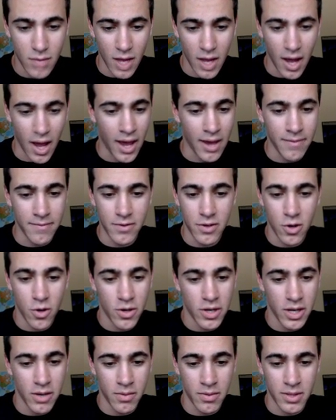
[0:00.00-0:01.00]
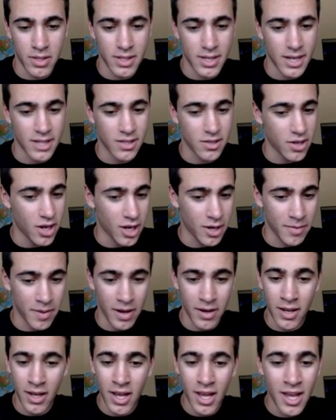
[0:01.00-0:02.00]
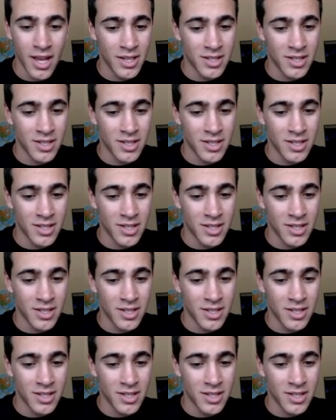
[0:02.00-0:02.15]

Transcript: I have no idea what these guys are talking about.